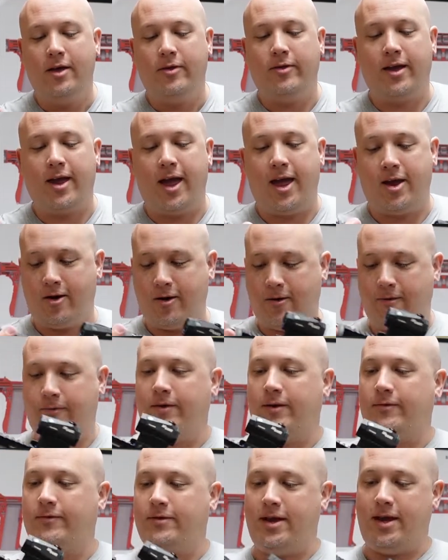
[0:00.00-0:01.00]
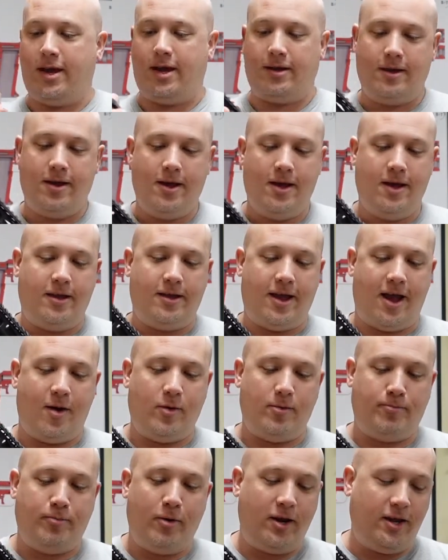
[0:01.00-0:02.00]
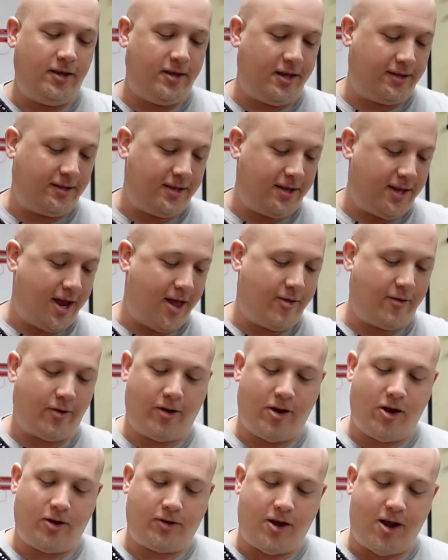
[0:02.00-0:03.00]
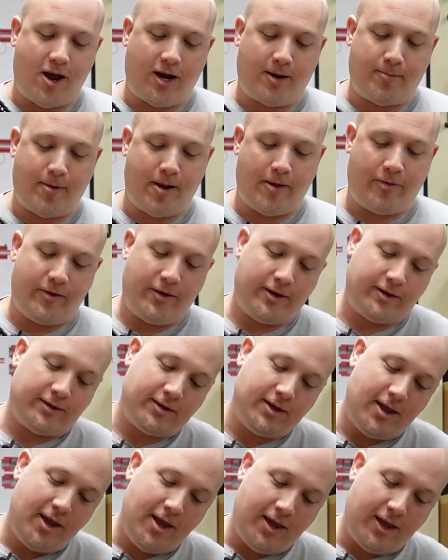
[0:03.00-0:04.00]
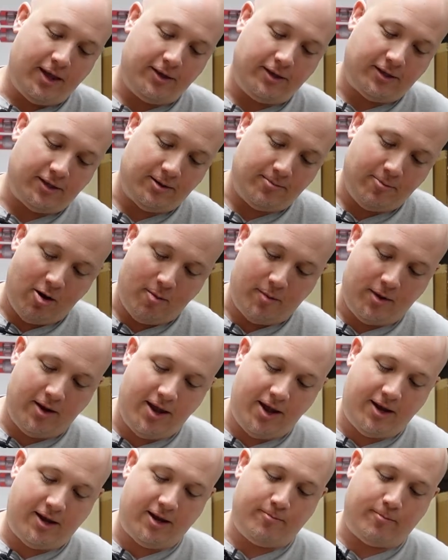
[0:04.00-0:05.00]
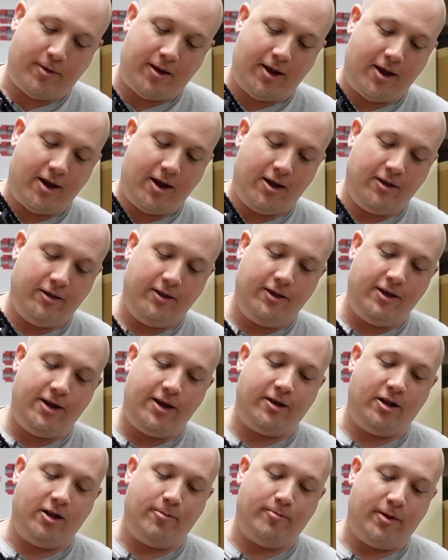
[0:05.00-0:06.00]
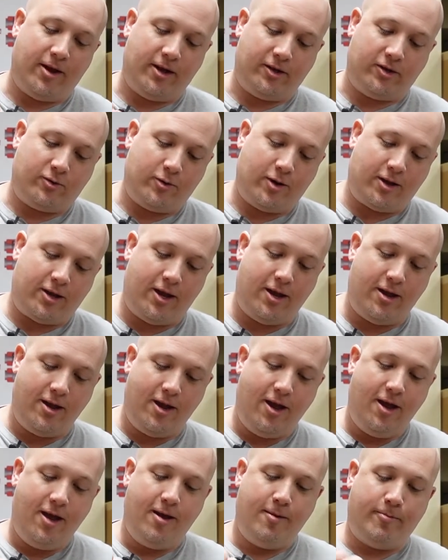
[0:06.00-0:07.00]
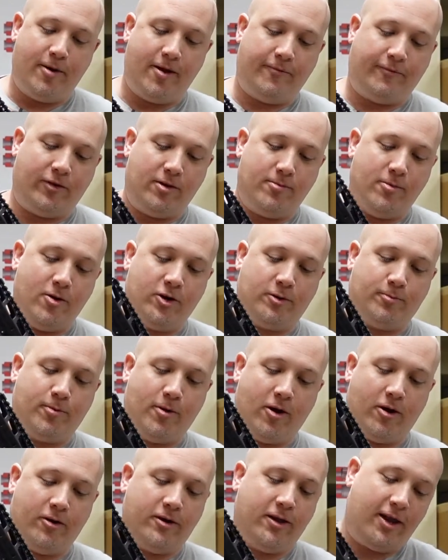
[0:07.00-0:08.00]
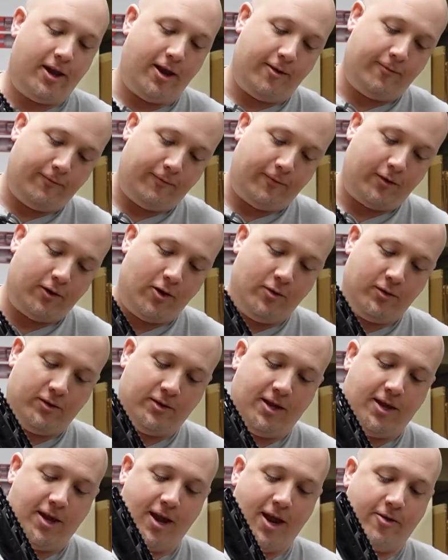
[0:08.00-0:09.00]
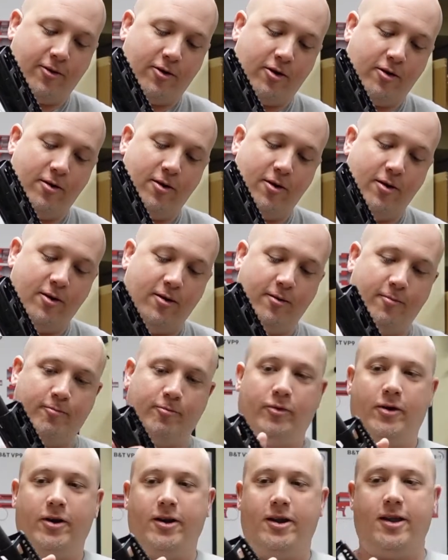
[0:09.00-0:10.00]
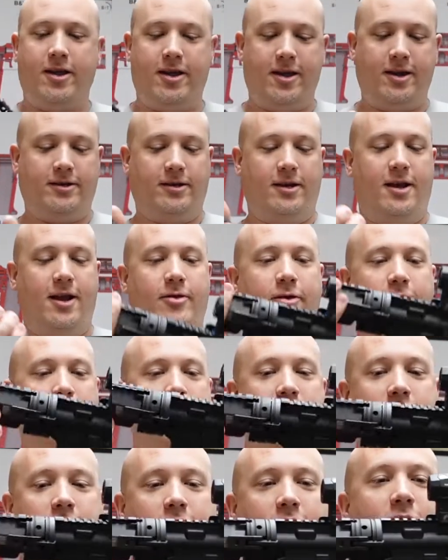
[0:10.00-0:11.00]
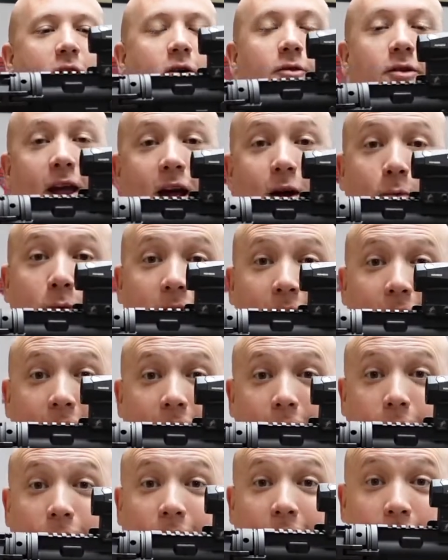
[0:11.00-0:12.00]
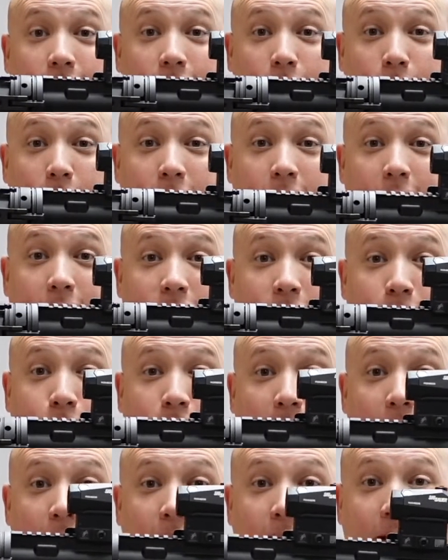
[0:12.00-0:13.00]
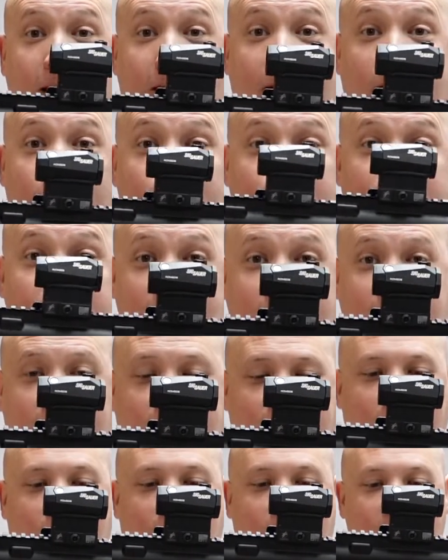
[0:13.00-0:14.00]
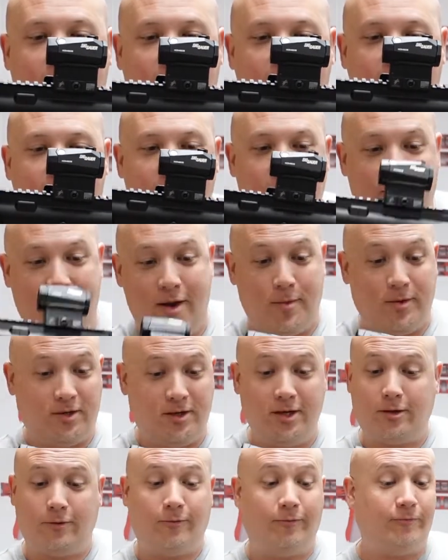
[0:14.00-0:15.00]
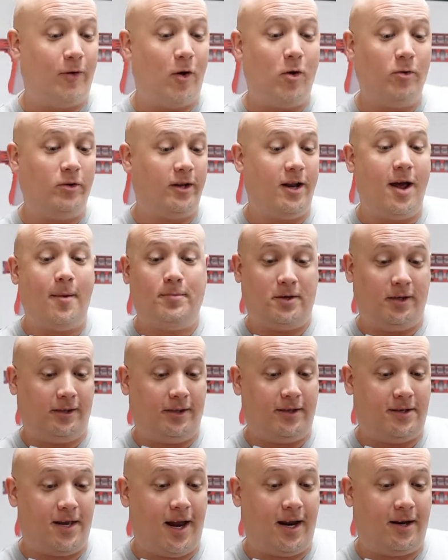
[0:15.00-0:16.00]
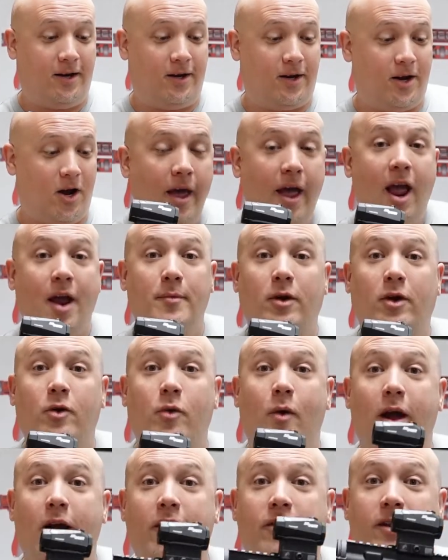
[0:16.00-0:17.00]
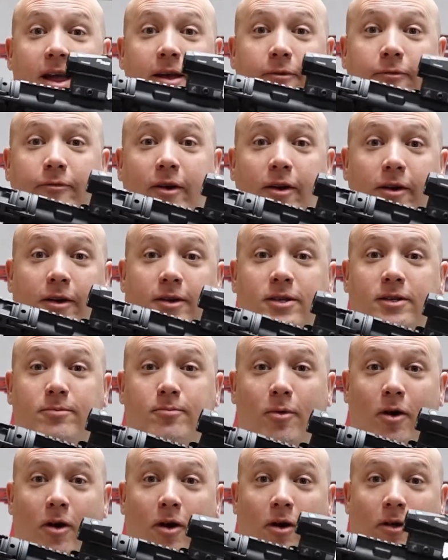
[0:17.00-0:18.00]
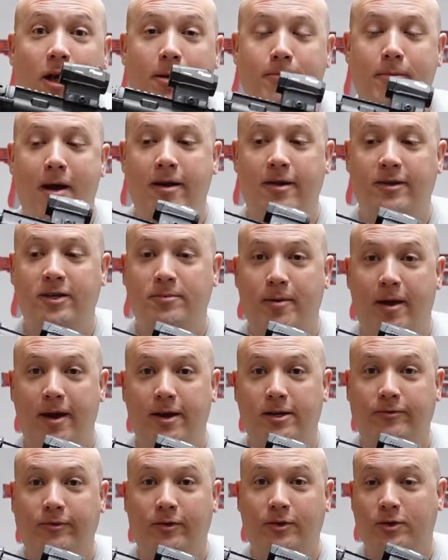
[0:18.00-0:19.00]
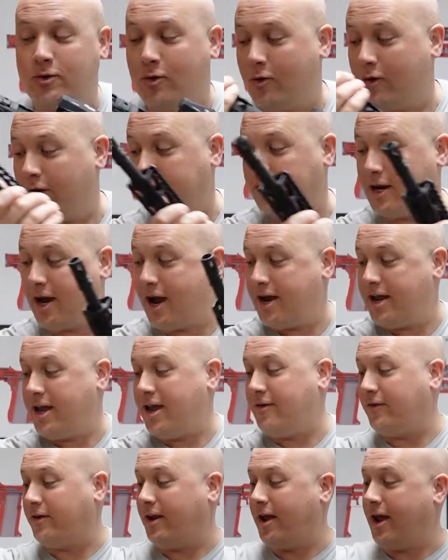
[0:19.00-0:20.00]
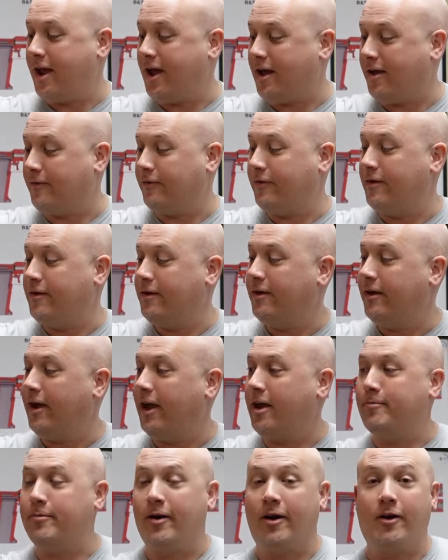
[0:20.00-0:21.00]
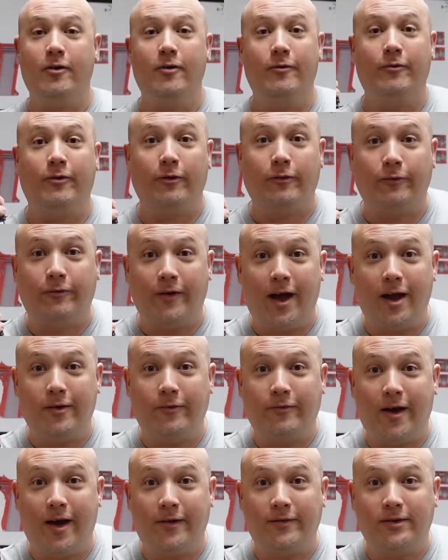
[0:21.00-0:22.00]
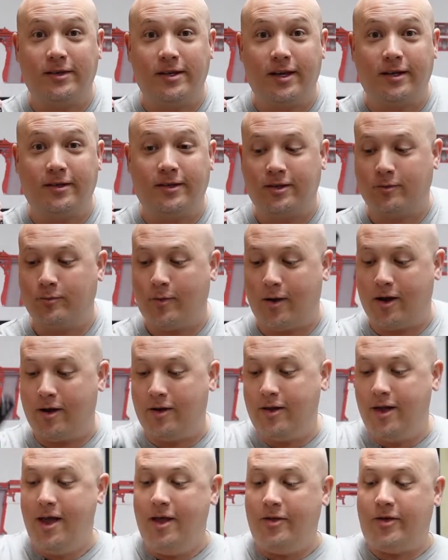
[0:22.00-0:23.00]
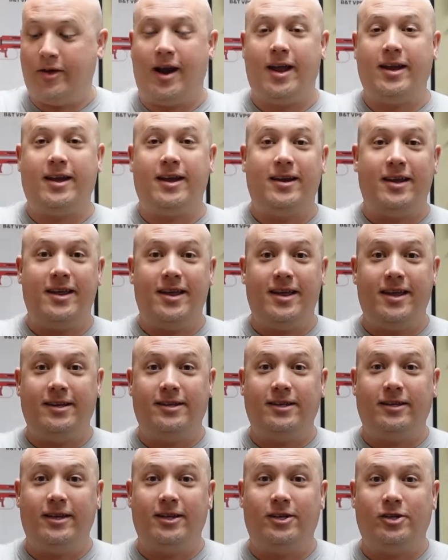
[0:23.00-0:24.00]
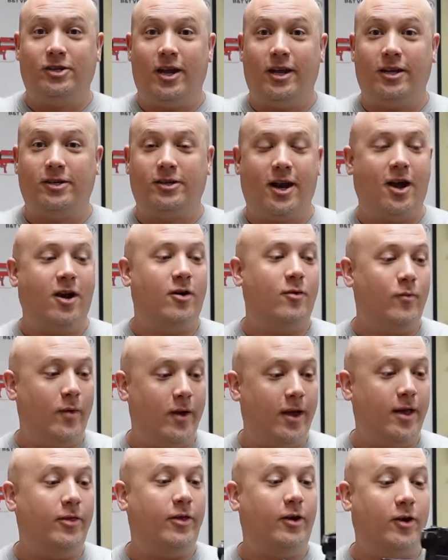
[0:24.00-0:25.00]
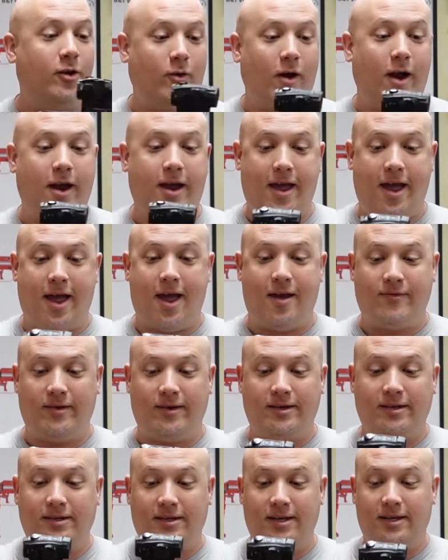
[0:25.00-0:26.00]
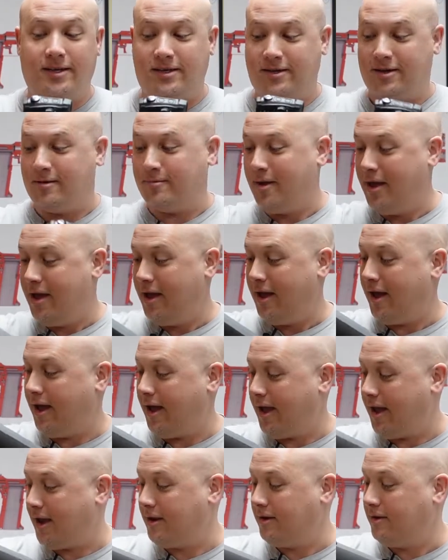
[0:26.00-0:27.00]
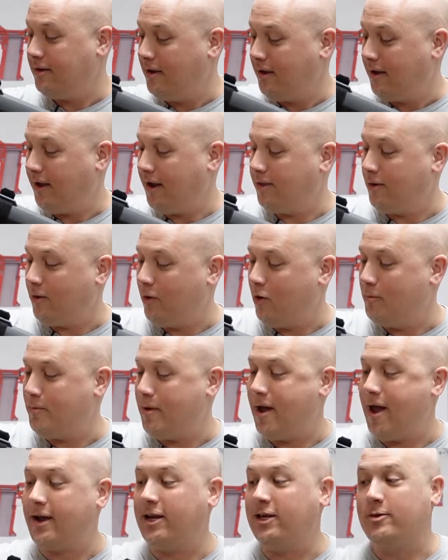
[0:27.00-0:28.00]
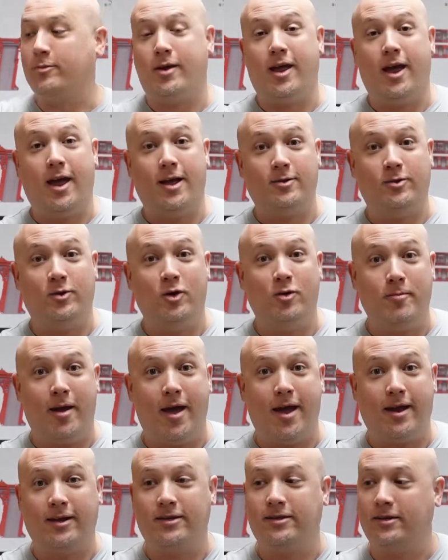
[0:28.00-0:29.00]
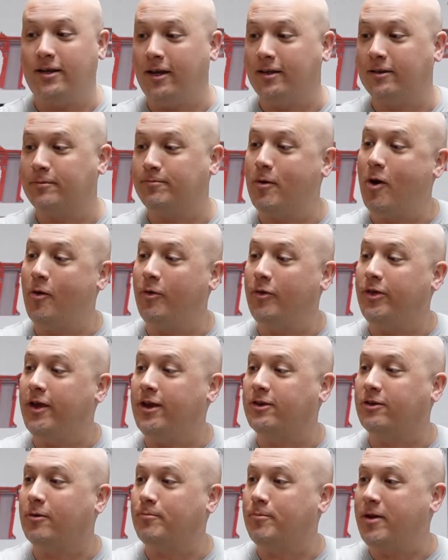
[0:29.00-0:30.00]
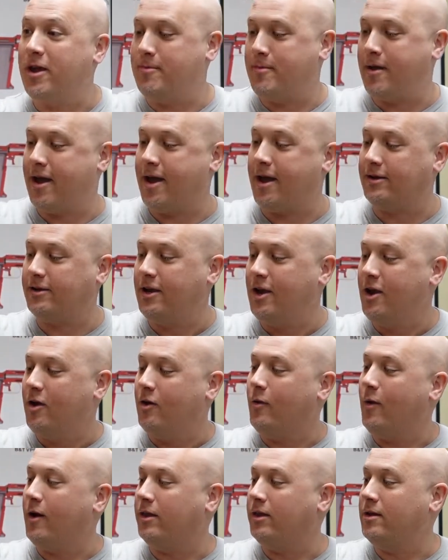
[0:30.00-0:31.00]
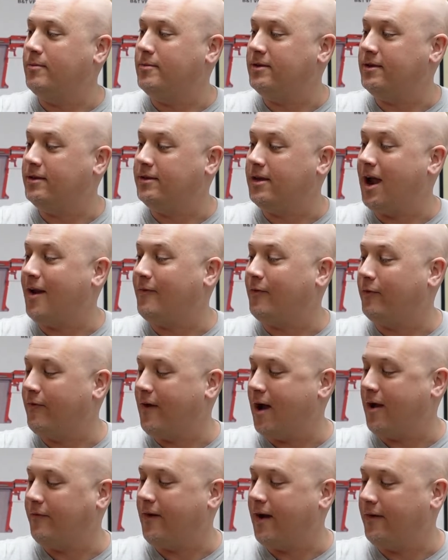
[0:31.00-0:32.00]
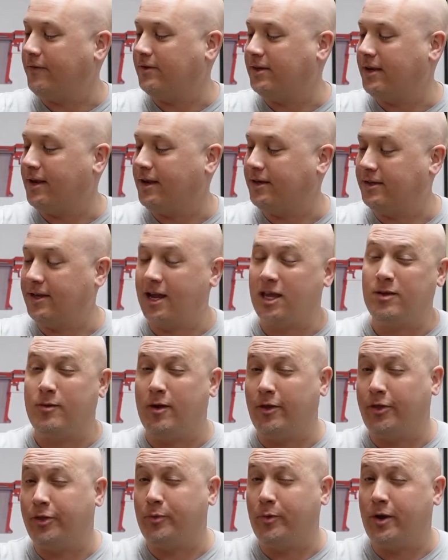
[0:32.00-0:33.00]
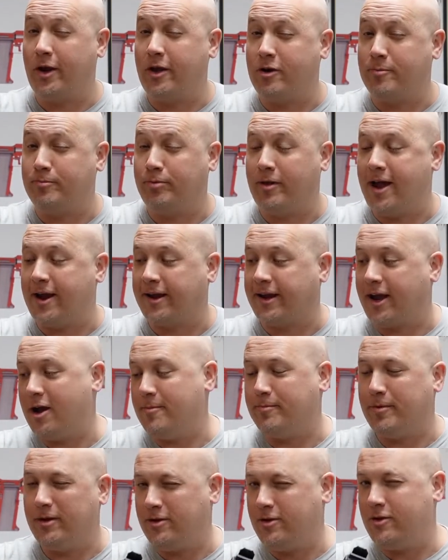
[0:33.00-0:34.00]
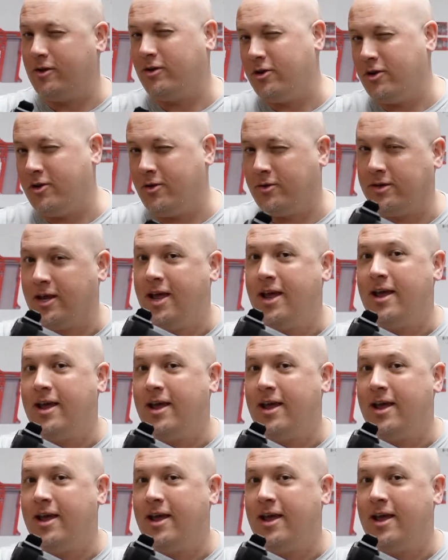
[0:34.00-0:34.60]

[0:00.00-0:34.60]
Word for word: the AR-15. Now when putting this together, and I'll talk about this in just a moment, it can be a little bit tricky, but for the most part, it goes together pretty easy. And there you go. Now we have a 300 blackout pistol that was just folded up just a second ago and required a very small amount of space for storage. I even have a barrel for 5.56 as well that I can easily change out with the Cry Havoc system. And in the whole package, we had two magazines. Both of these are PMags. One of them is designed for 5.56, the other one 300 blackout, but you can use